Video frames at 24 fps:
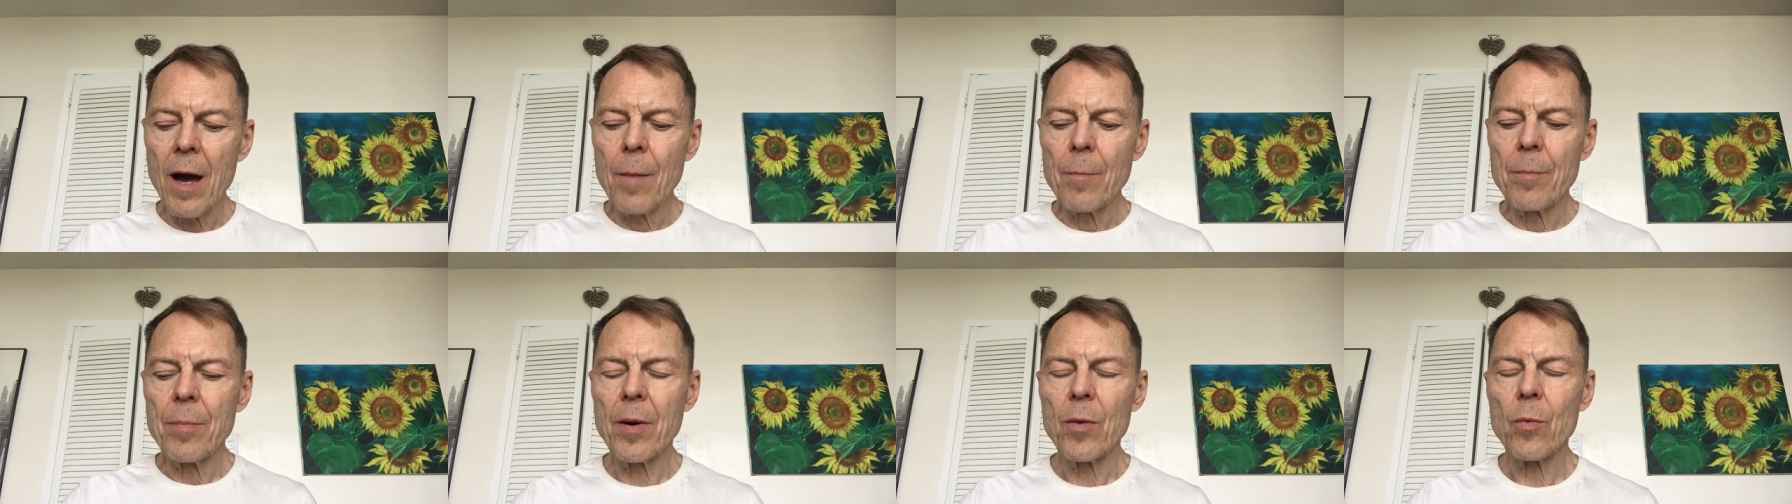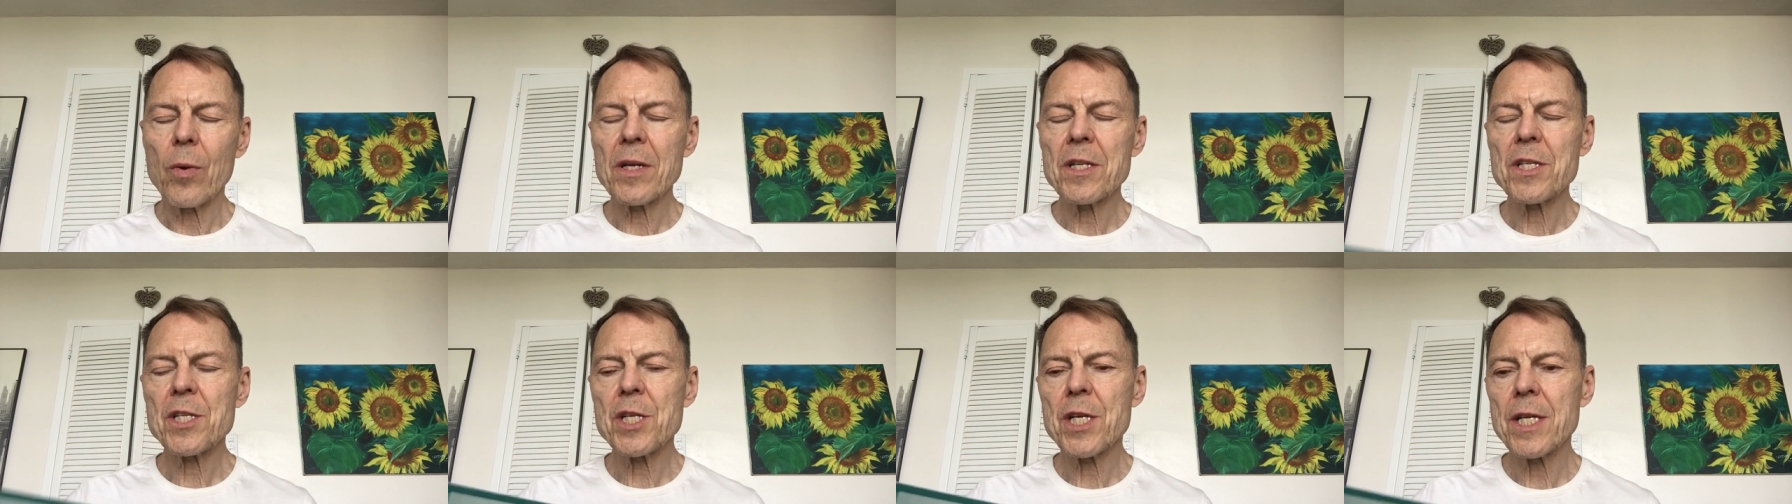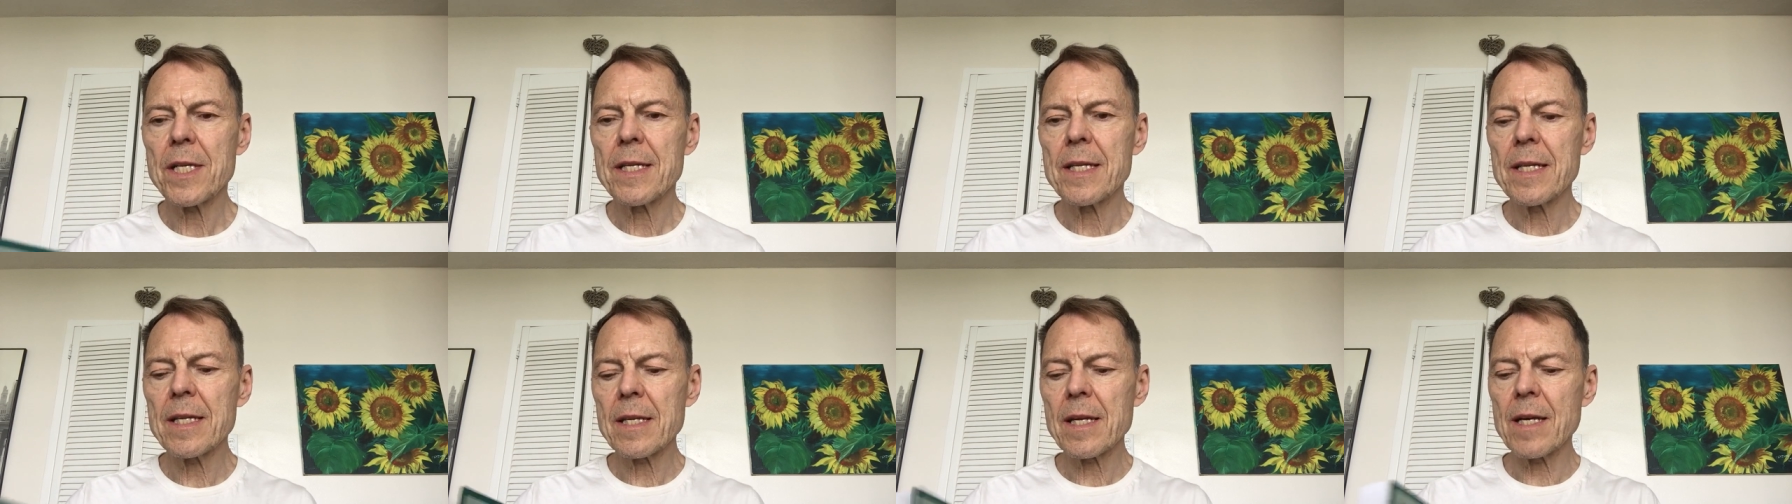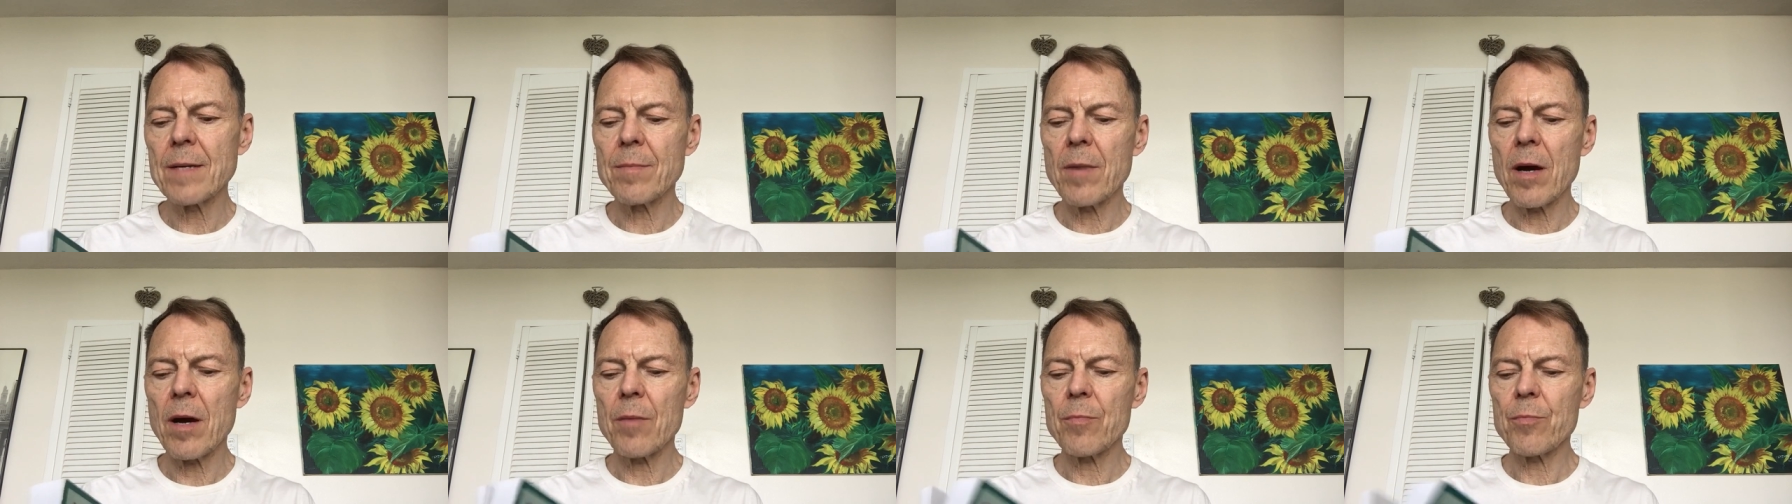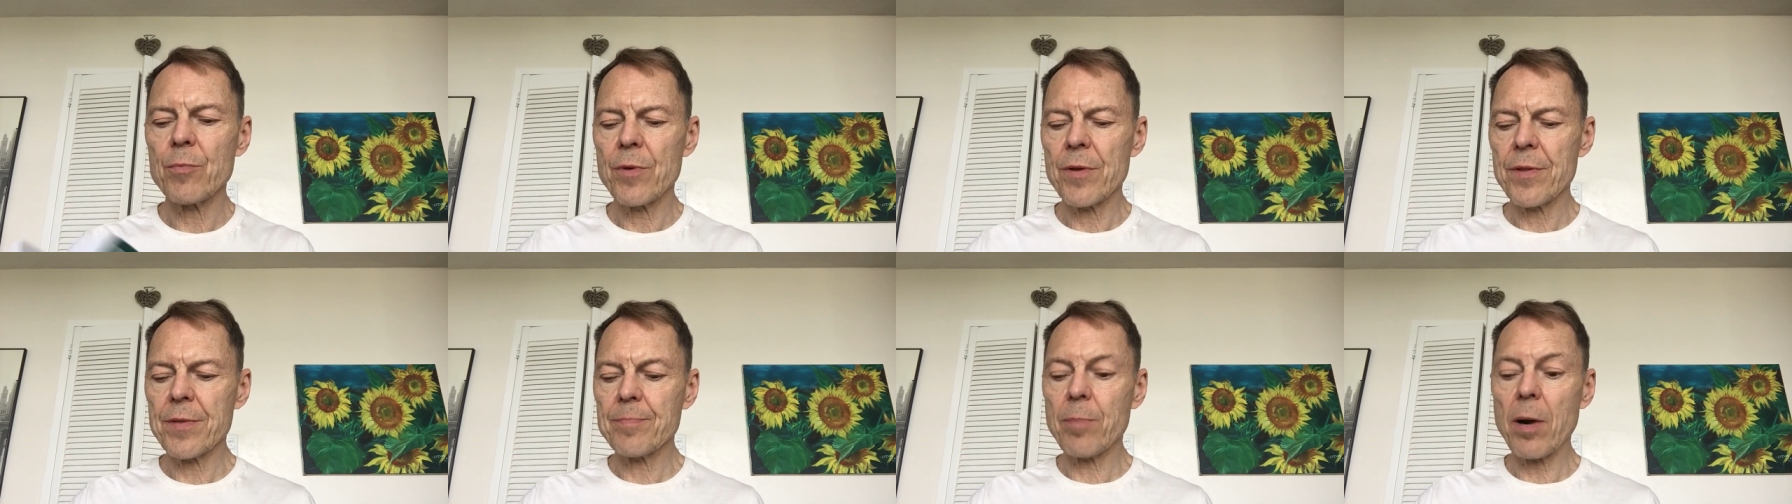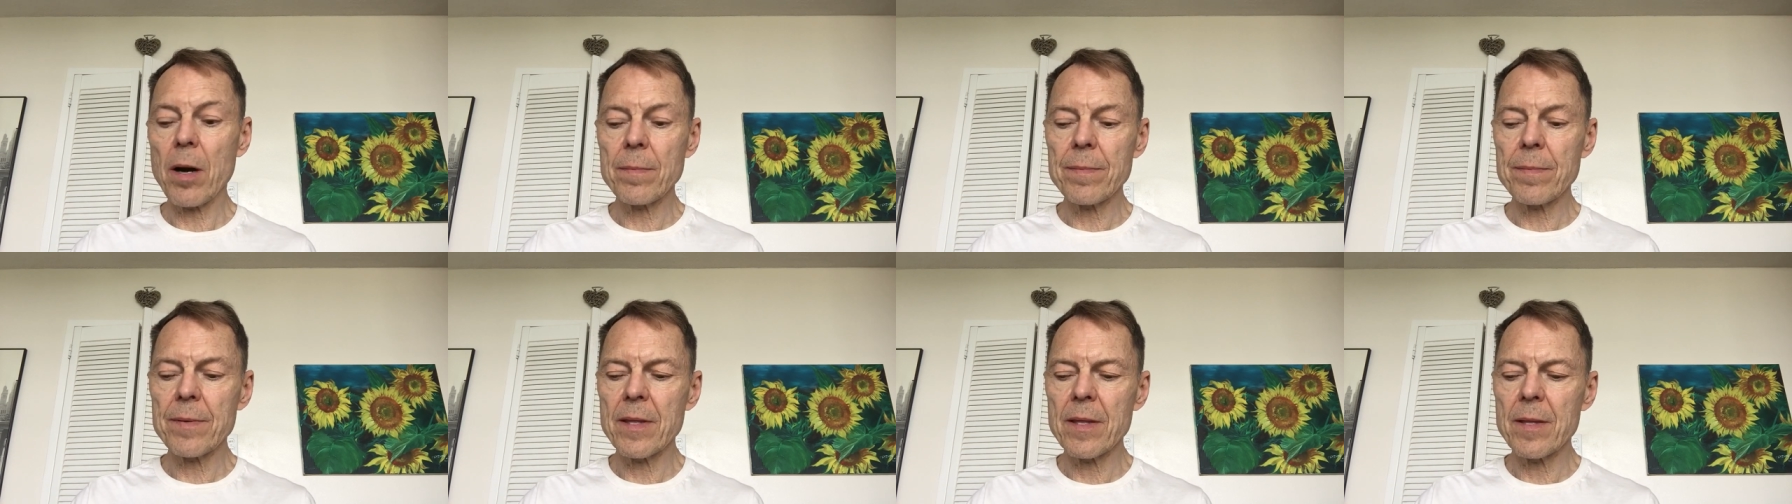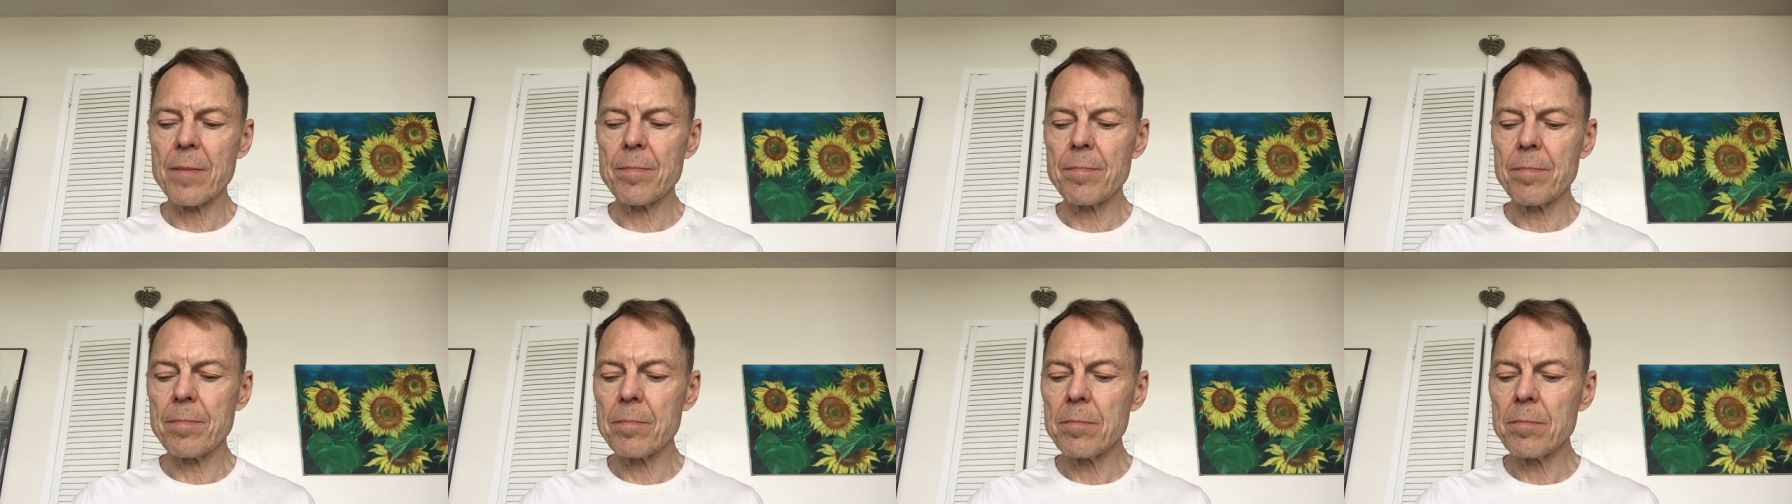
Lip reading: But what she did come up with, probably the